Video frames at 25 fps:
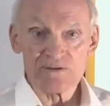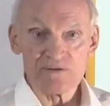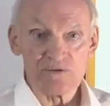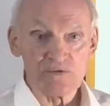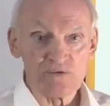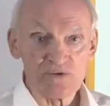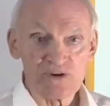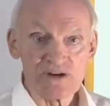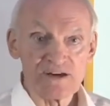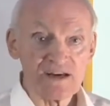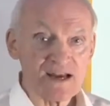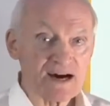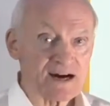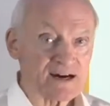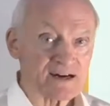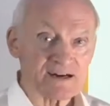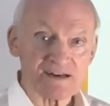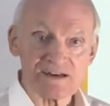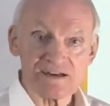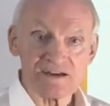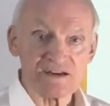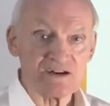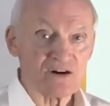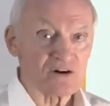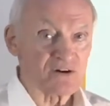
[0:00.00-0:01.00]
We're not
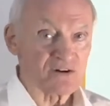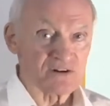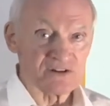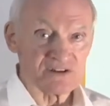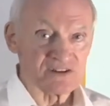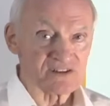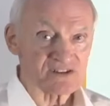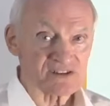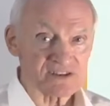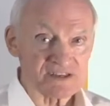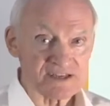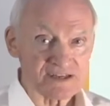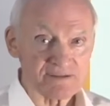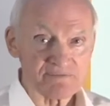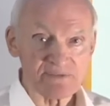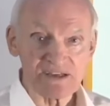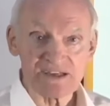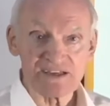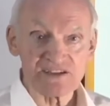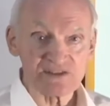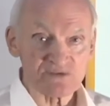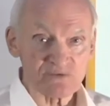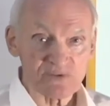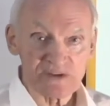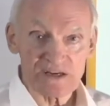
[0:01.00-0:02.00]
going to go to this thing
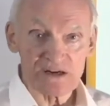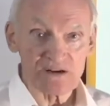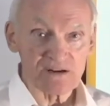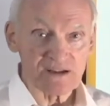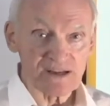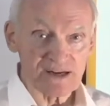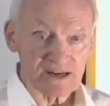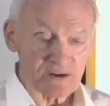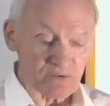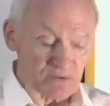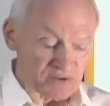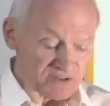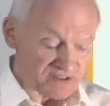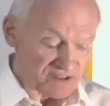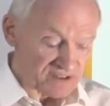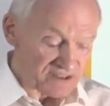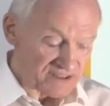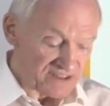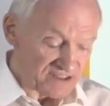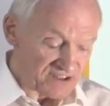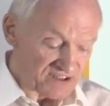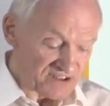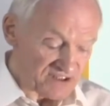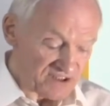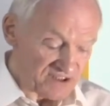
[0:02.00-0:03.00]
because we don't like what the
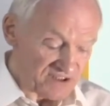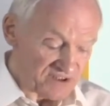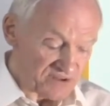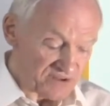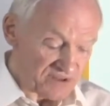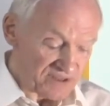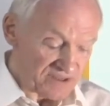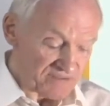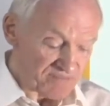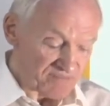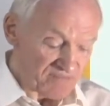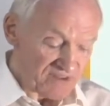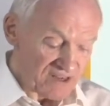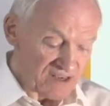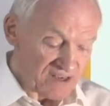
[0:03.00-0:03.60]
leaders are doing.